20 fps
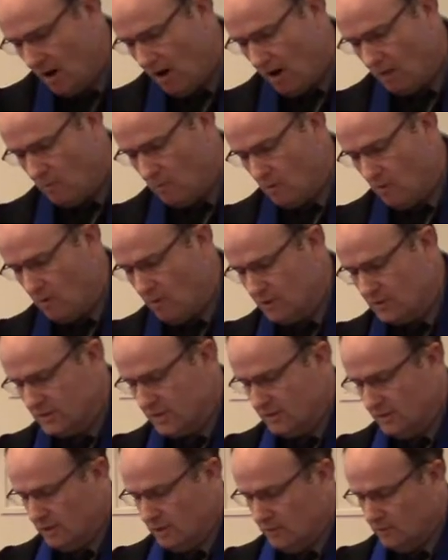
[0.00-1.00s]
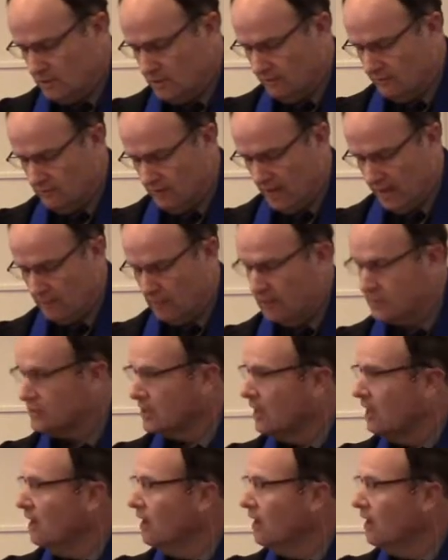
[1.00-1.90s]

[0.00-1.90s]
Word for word: our words and the use of language